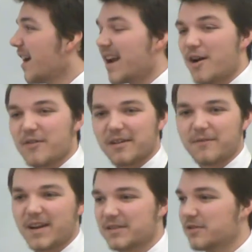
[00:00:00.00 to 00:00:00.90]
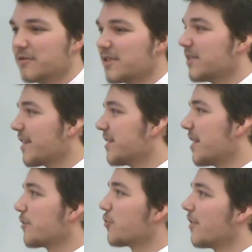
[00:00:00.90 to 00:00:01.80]
and how that affects you in this next
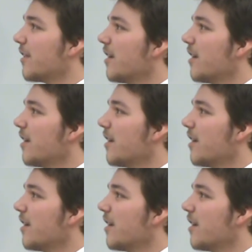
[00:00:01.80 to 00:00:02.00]
section.